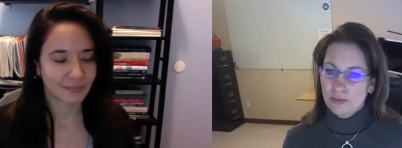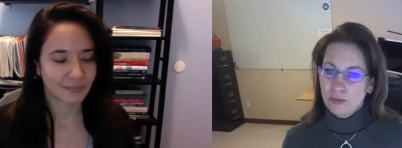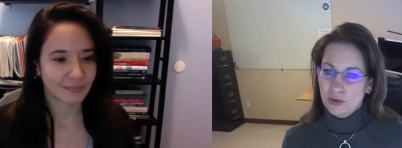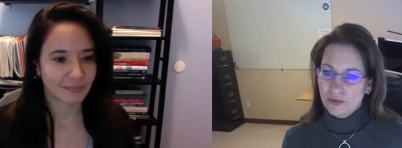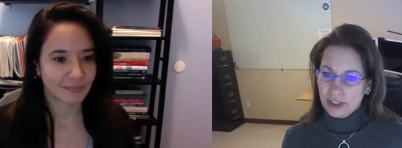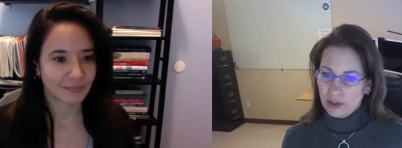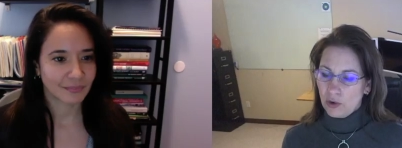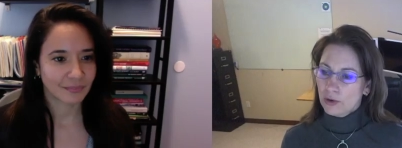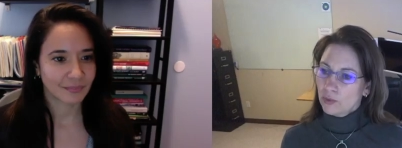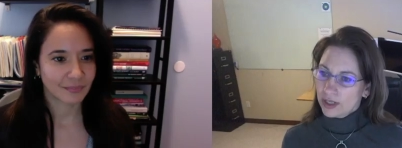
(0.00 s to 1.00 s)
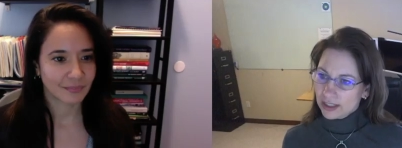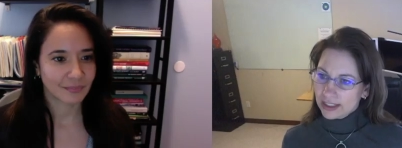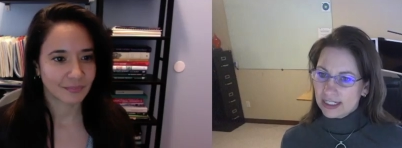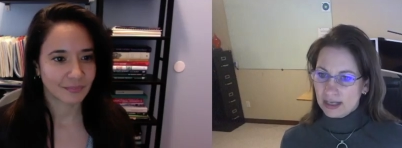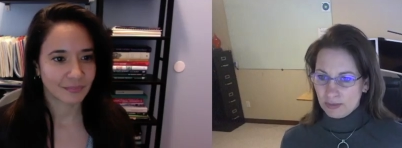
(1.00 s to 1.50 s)
Speaker 1: in moving your real
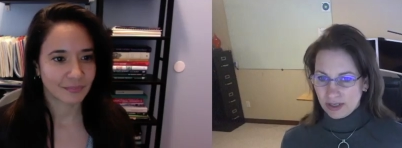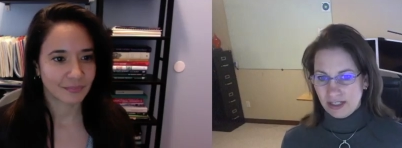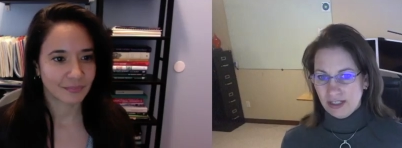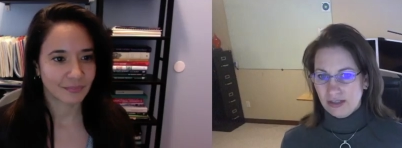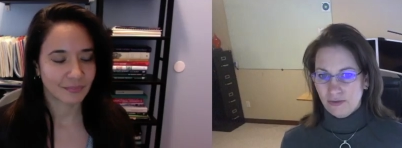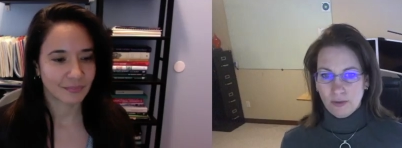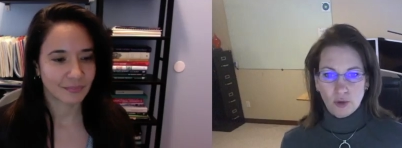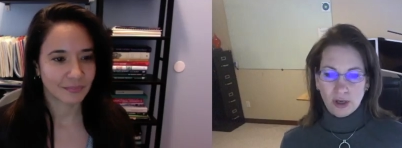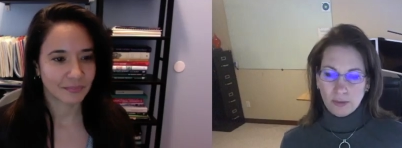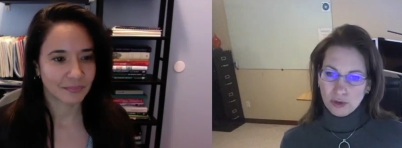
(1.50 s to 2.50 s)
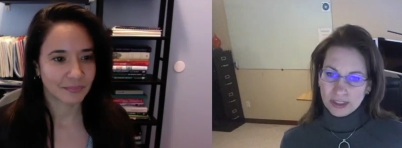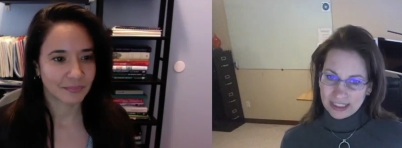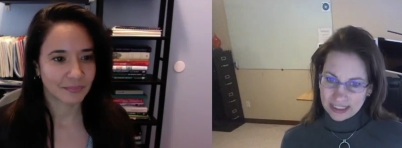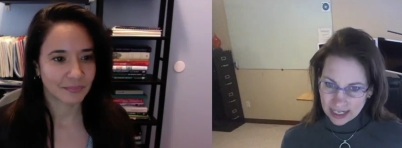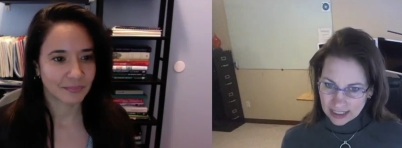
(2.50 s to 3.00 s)
estate business from
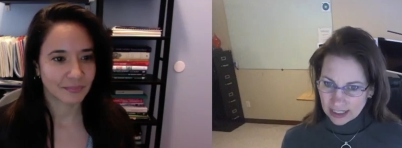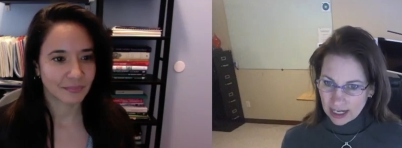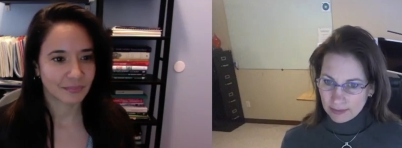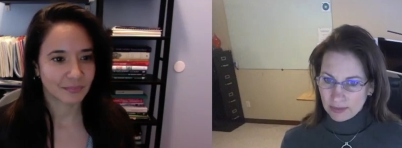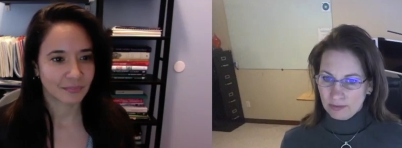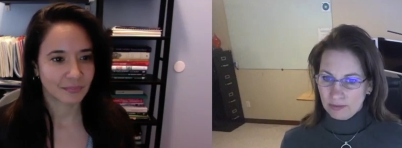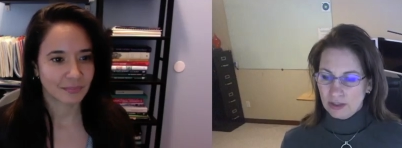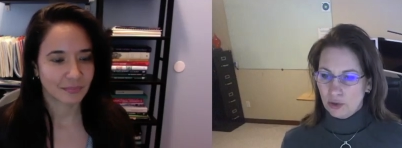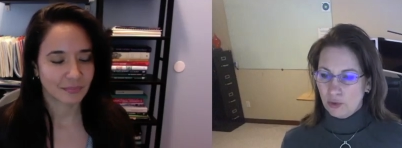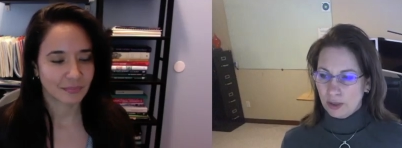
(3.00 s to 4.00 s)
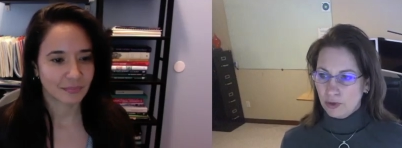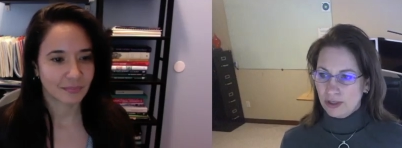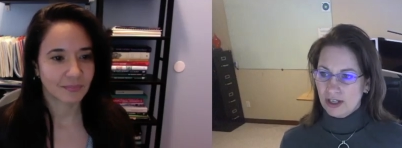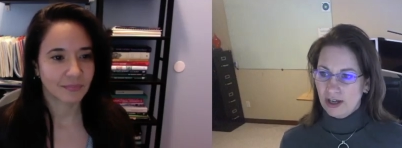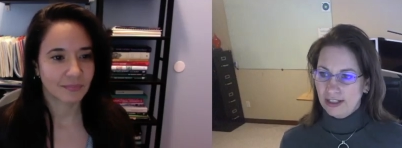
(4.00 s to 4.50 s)
QuickBooks Desktop to
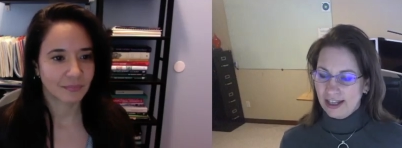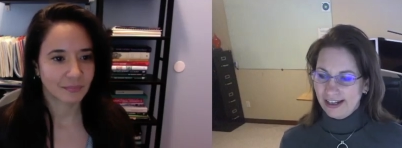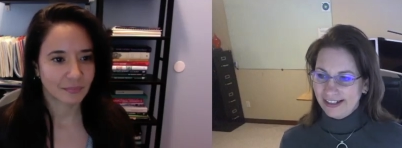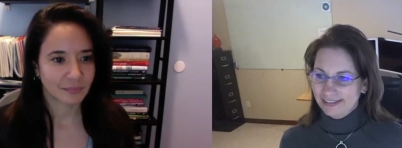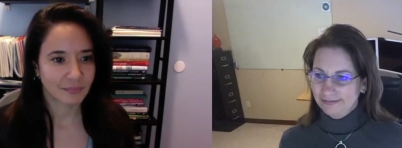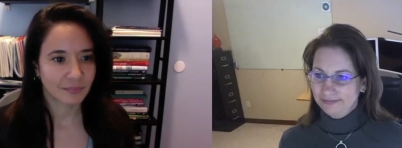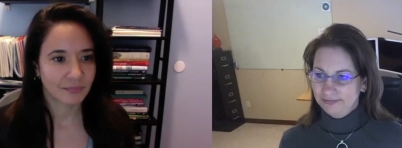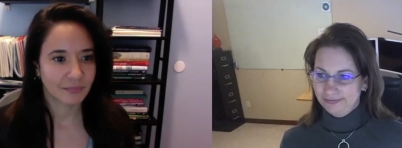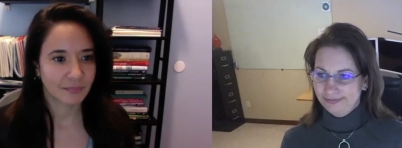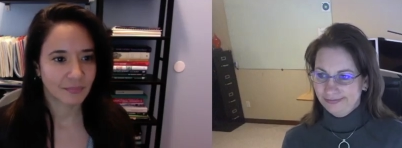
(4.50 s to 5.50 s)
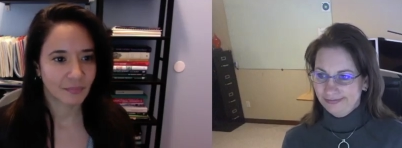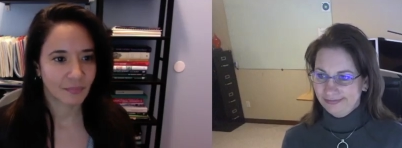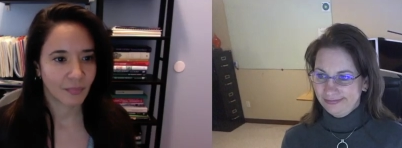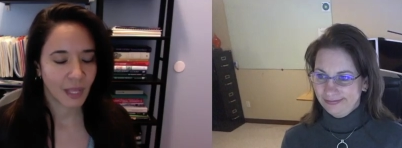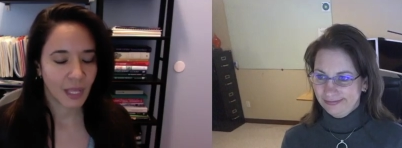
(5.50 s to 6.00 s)
QuickBooks Online?
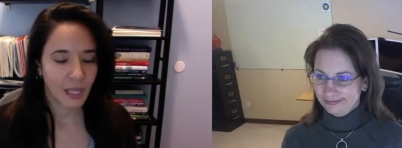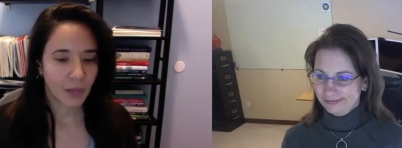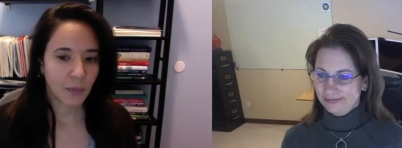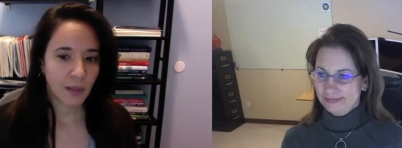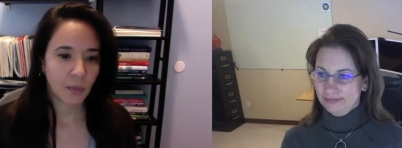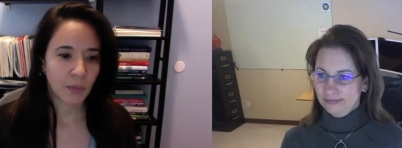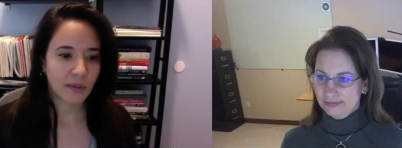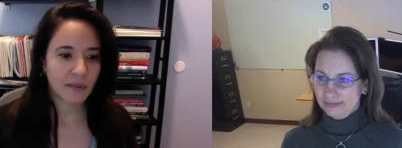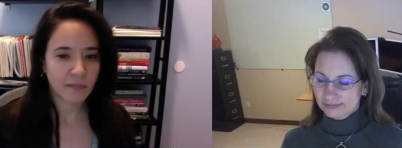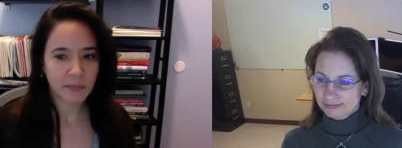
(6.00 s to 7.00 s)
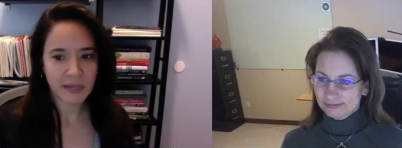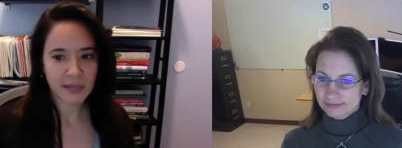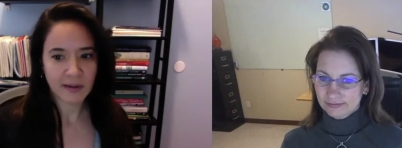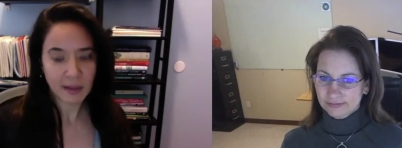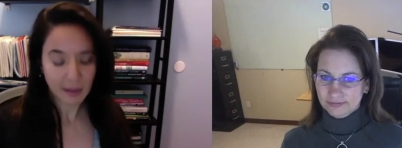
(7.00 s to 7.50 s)
Speaker 2: Well, one of the biggest
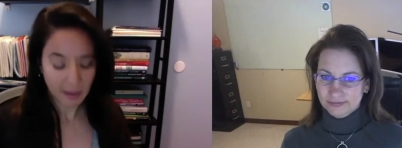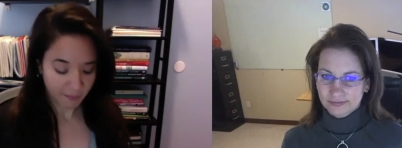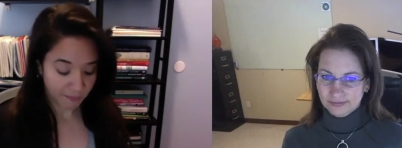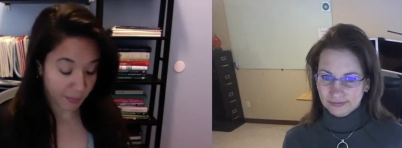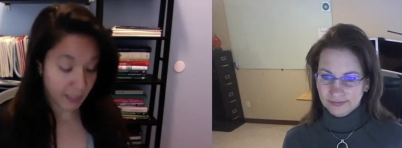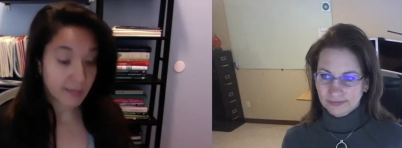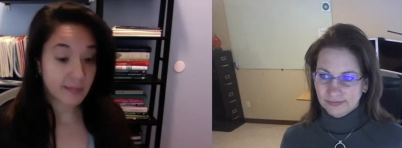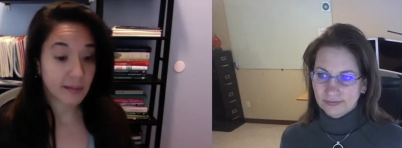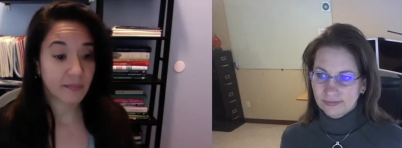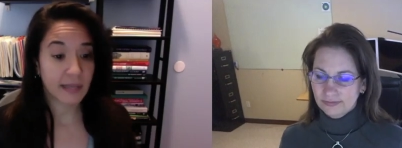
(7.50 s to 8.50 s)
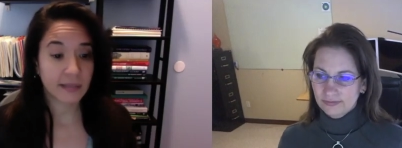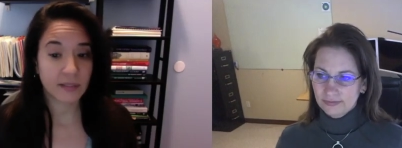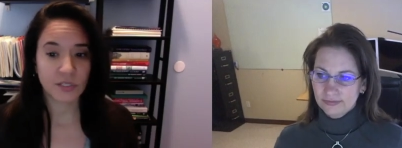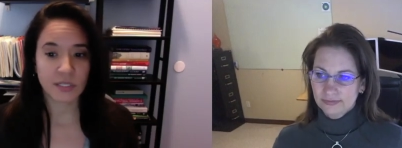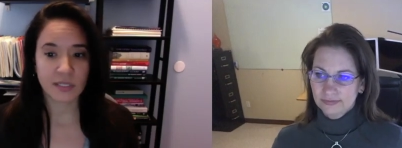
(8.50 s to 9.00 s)
biggest
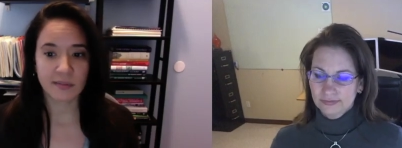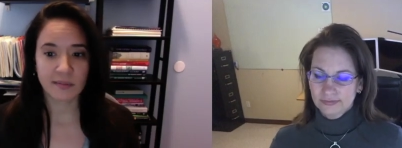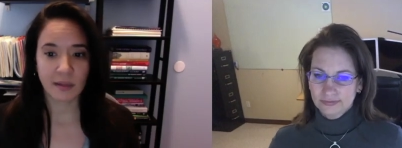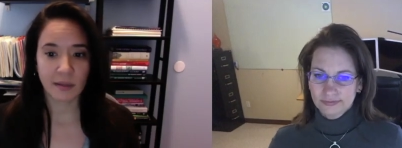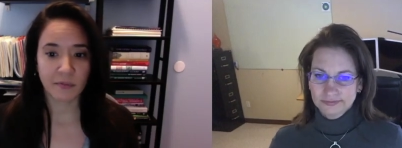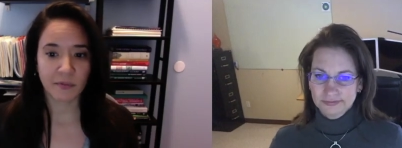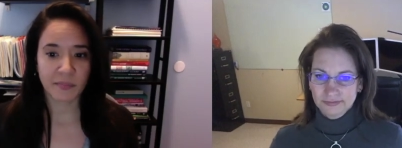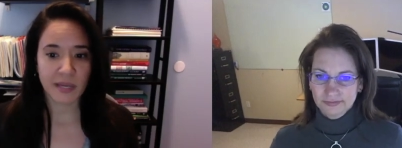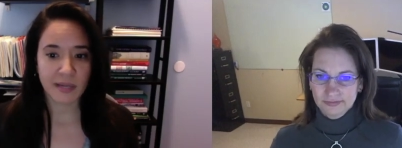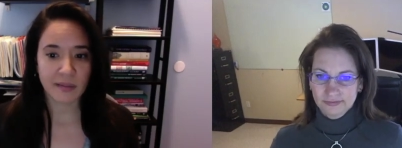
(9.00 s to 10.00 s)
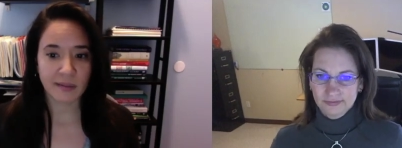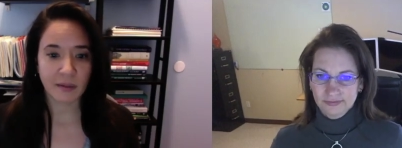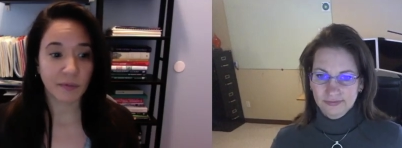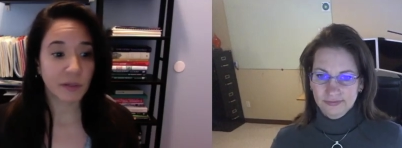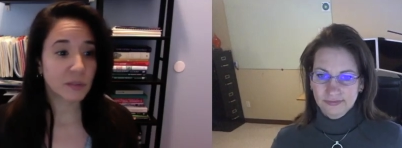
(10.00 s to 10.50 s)
advantages uh, for me is uh,
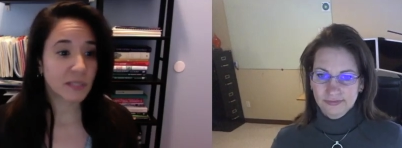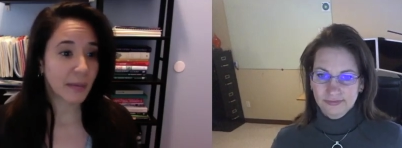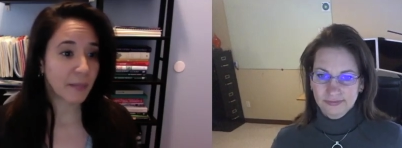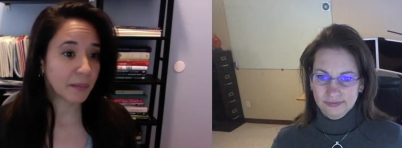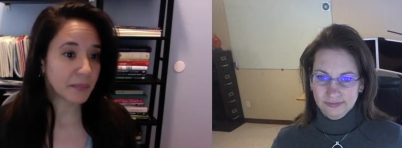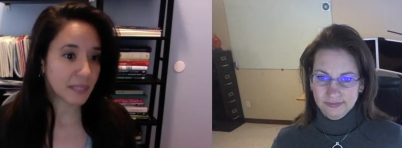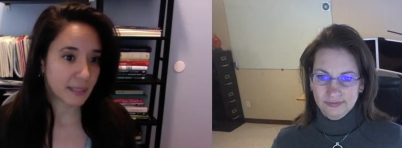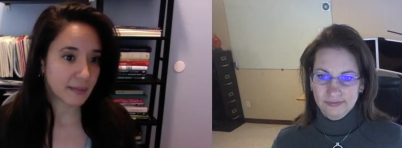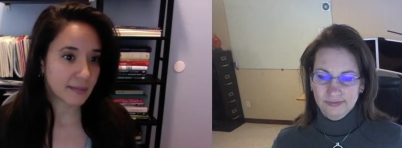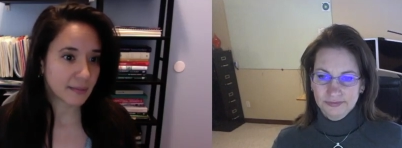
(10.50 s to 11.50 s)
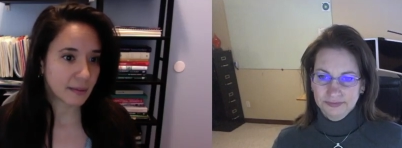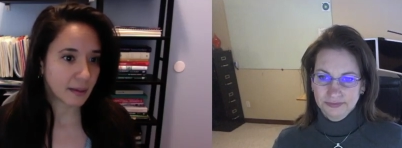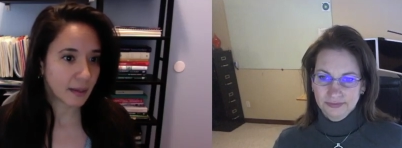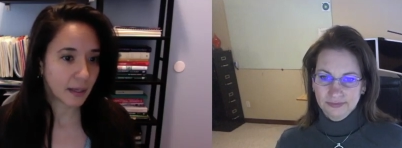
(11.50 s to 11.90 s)
real time updates uh, you